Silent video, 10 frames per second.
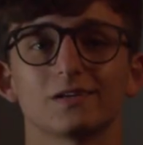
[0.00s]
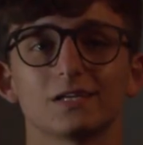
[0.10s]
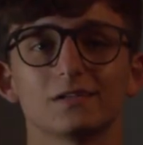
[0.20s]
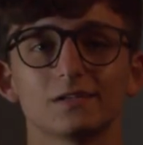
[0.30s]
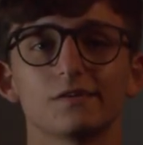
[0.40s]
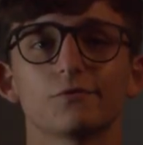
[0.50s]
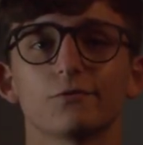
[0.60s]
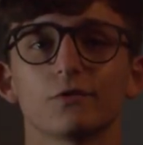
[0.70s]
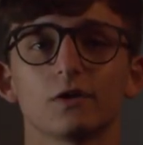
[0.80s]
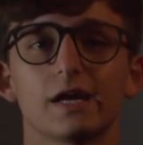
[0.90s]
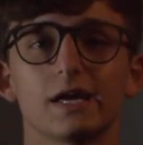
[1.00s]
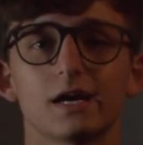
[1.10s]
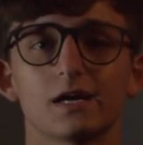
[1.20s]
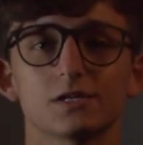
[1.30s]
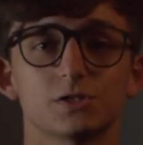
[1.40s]
Need to leave for
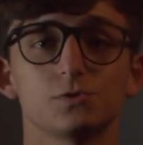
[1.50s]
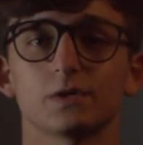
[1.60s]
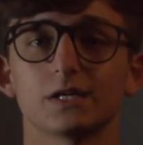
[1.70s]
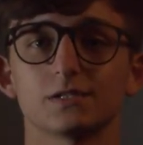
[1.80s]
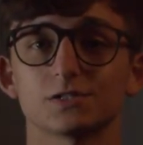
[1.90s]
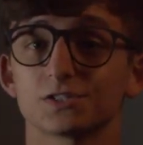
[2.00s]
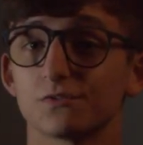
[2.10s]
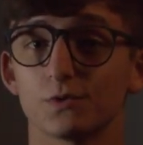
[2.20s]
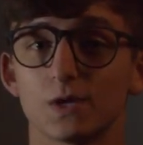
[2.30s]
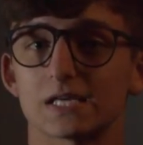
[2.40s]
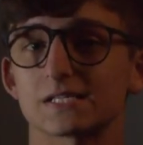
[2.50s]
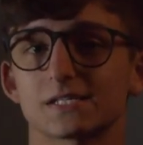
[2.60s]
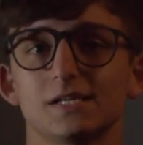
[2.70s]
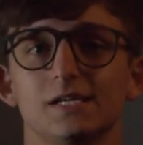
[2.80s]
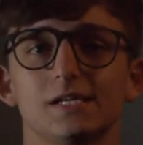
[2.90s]
a shoot in just a few
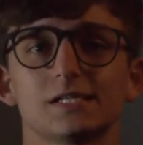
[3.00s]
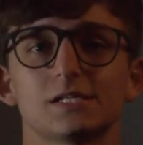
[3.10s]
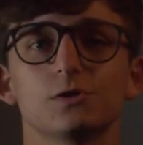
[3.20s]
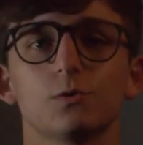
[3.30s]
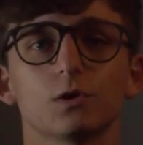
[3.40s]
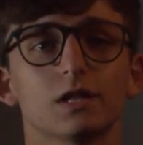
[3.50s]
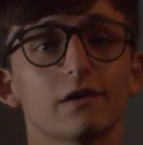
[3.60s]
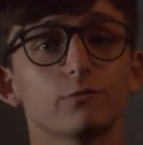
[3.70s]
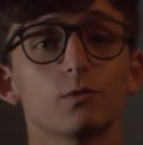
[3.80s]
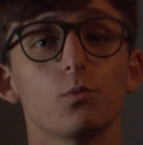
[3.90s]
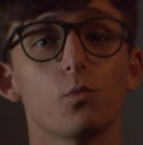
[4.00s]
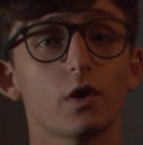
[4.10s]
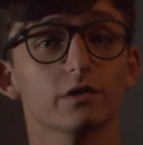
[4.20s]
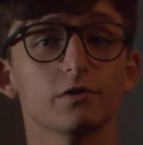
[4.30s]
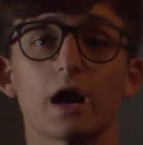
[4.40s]
days. So we're left with
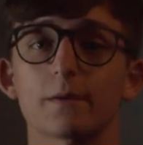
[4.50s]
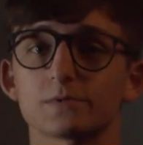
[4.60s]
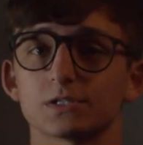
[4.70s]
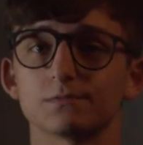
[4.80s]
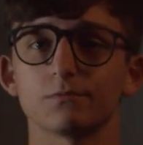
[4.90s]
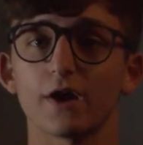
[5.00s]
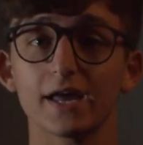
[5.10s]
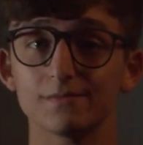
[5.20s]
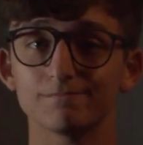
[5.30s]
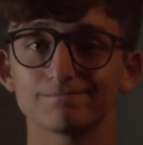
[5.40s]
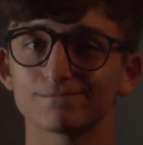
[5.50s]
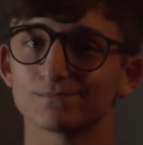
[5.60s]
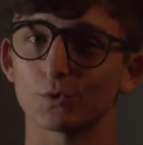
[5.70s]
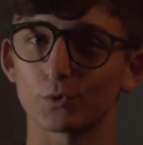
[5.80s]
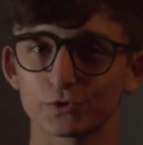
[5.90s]
one other option, right?
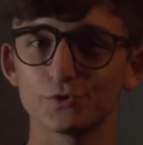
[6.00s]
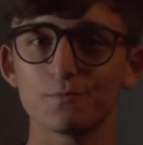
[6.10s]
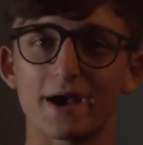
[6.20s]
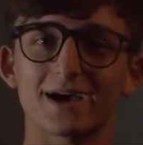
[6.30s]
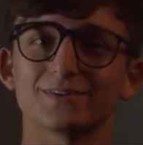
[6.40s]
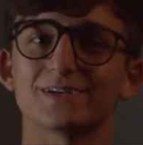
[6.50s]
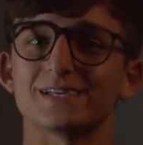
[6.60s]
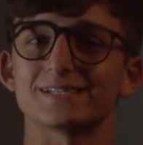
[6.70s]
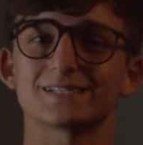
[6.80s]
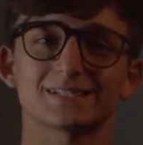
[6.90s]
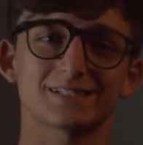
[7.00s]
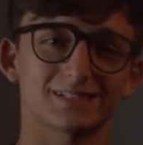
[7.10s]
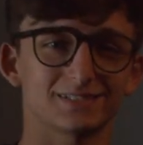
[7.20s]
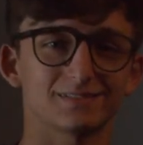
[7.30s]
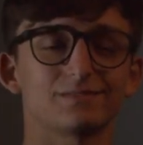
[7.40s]
Order new
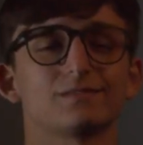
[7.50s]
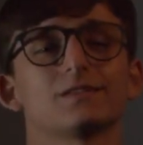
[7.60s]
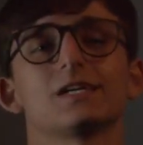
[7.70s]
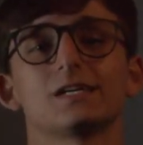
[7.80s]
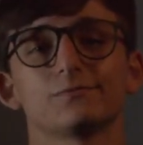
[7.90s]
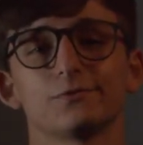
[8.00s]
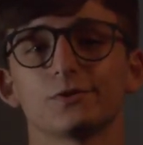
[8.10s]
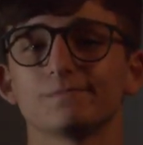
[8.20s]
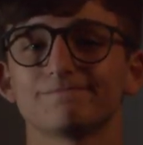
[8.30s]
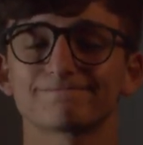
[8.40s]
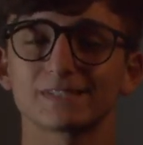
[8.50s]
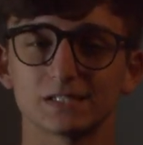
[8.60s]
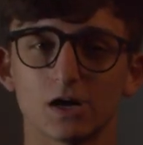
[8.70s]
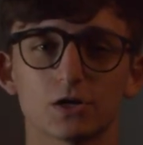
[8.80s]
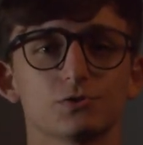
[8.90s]
batteries for
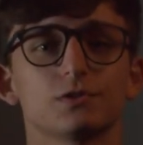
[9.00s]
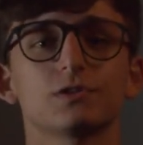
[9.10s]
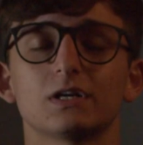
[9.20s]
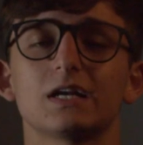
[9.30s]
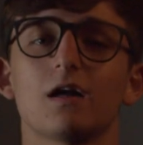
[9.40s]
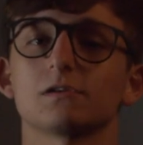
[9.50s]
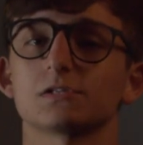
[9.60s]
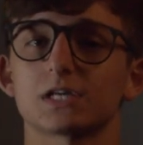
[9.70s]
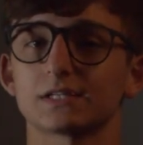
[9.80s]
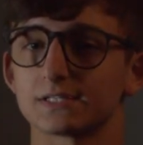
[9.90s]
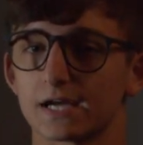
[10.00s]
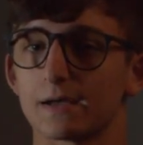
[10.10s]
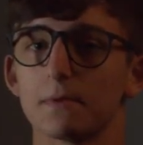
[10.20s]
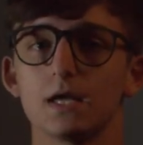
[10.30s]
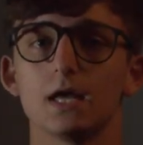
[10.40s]
$130 at the
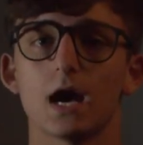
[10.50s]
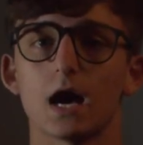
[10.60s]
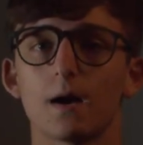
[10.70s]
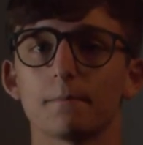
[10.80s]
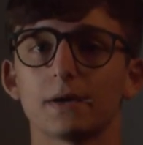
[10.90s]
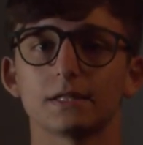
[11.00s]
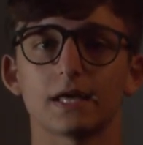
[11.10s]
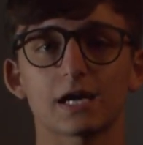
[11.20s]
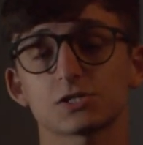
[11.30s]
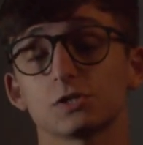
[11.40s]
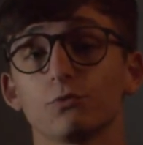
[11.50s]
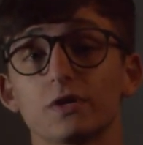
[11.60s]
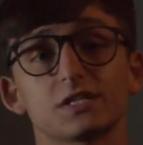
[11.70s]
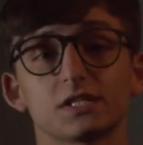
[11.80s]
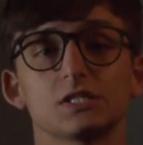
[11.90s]
time. And they actually
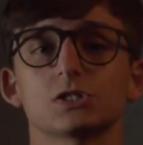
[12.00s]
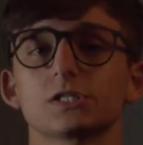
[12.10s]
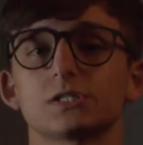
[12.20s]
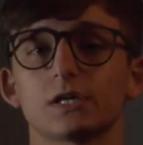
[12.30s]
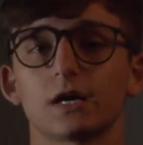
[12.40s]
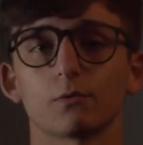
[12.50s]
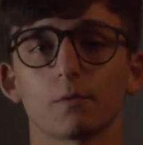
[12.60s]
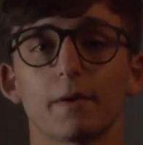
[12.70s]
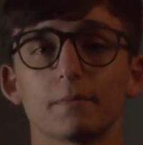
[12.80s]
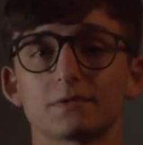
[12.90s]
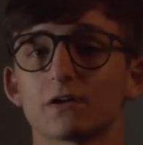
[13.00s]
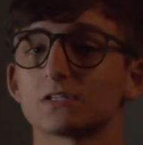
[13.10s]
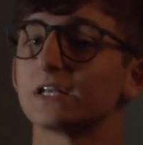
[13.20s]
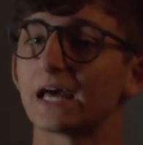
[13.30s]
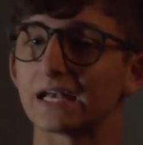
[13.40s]
recently just were bumped down
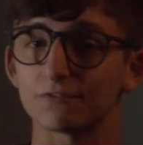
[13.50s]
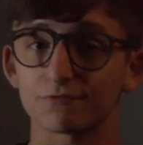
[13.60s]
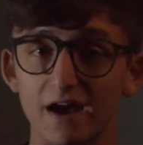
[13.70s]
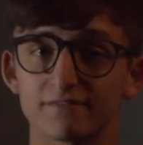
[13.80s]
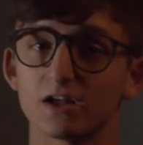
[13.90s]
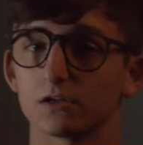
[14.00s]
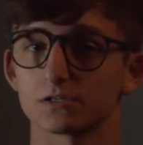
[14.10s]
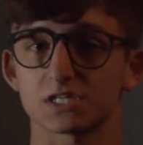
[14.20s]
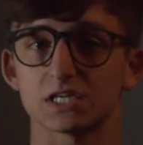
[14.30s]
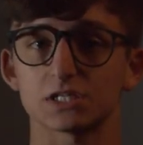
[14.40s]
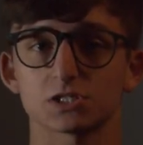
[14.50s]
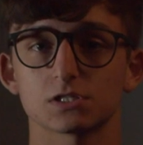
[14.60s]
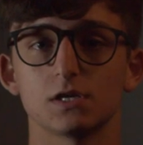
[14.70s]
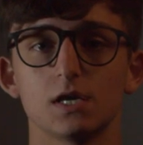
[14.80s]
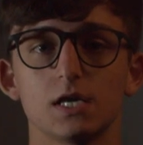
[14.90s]
to $95 each.
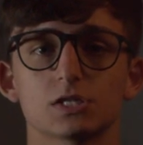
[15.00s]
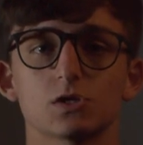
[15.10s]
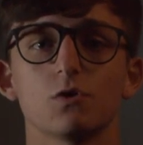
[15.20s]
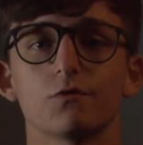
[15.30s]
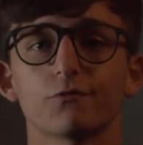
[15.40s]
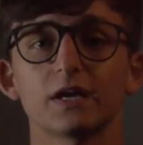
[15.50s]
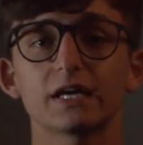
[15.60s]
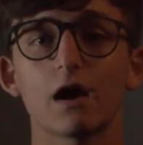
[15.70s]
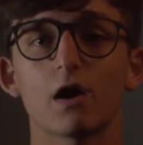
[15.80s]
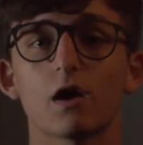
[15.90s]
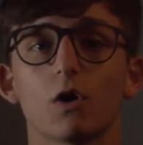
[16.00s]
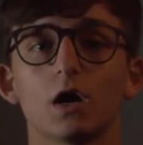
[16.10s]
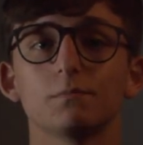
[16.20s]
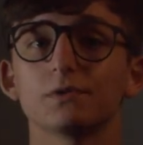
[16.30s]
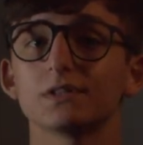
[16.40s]
So finding out how
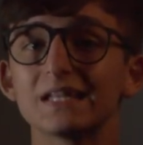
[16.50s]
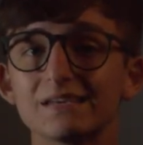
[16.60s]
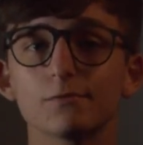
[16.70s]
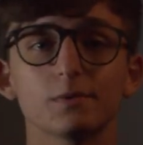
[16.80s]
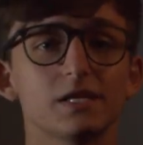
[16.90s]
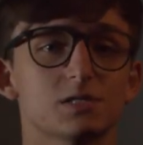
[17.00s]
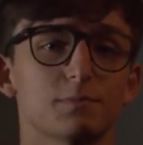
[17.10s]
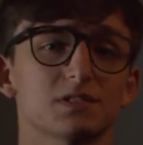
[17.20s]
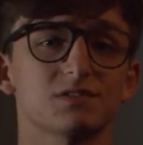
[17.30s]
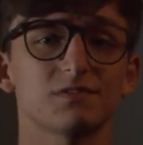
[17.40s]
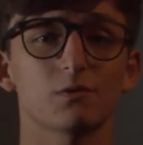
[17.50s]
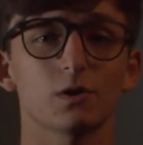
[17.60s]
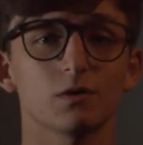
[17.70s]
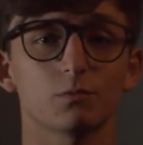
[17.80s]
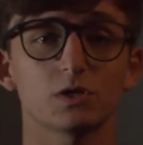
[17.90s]
unbelievably expensive they
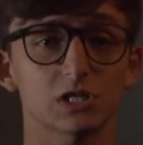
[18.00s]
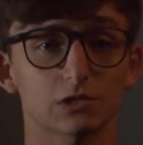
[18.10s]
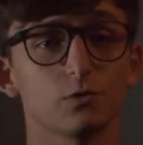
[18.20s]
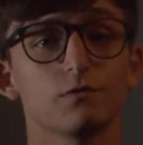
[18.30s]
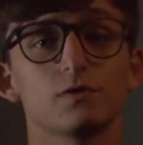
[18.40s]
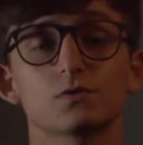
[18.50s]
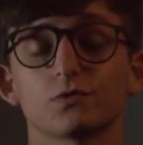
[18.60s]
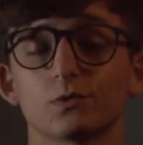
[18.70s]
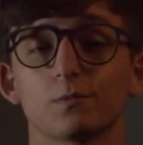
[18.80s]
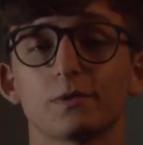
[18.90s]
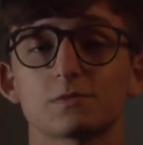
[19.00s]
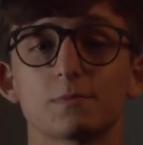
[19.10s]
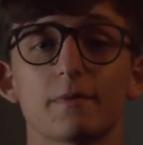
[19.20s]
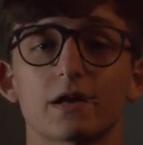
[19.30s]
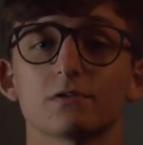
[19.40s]
were, we checked the reviews for the
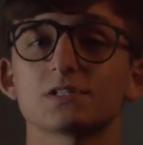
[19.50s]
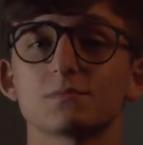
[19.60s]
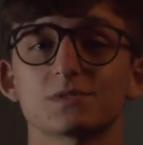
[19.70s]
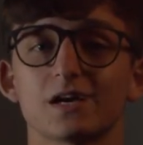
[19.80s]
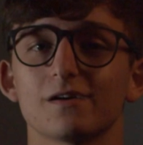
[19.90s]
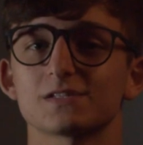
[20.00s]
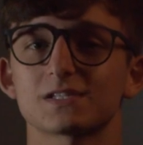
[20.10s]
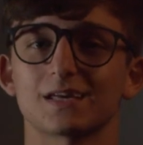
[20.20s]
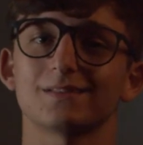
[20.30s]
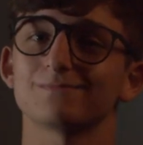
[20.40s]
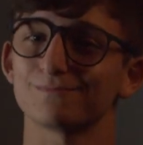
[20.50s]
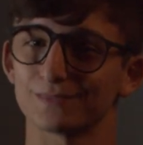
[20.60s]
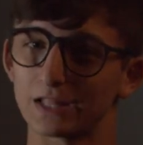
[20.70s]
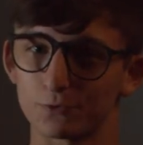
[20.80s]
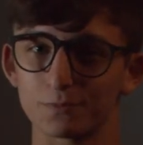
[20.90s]
replacement batteries themselves, and
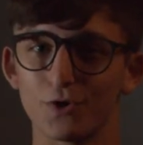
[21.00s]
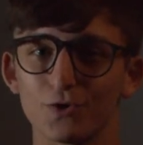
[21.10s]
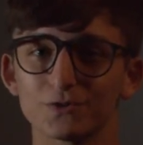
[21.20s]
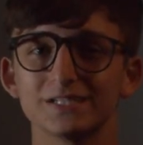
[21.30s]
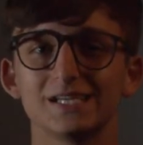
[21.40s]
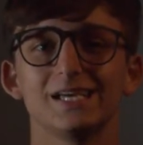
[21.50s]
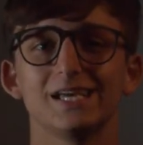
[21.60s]
lo and behold,